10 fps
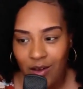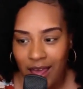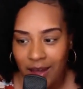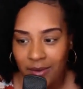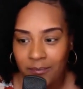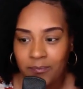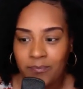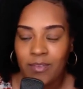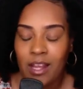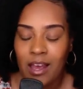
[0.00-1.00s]
Okay.
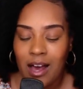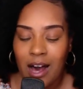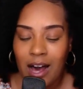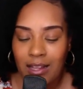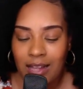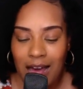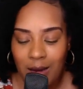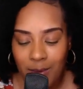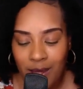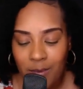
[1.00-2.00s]
A lot
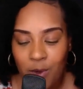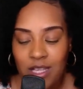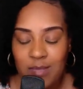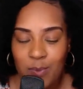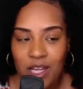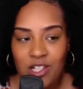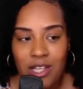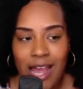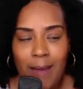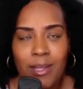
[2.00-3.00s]
of people,
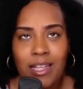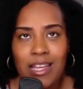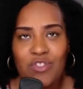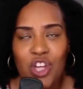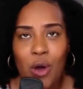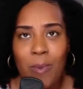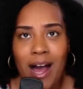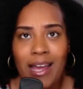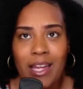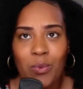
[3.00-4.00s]
especially, I believe Joe
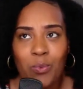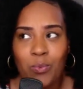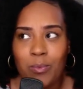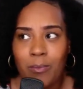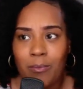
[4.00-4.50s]
Biden